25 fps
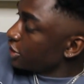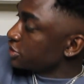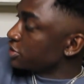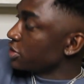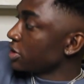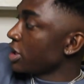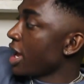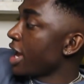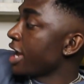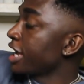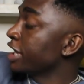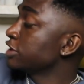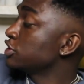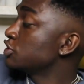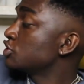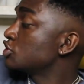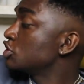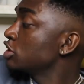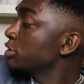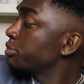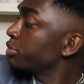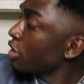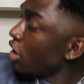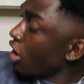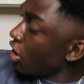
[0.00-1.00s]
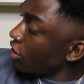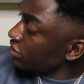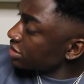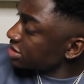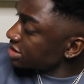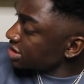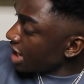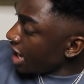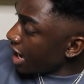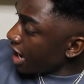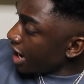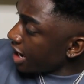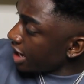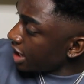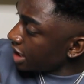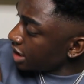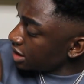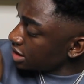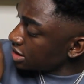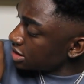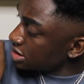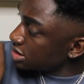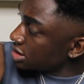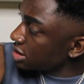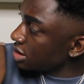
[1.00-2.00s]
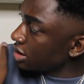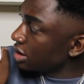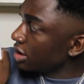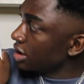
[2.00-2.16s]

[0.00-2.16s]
So yeah, it's super oversized,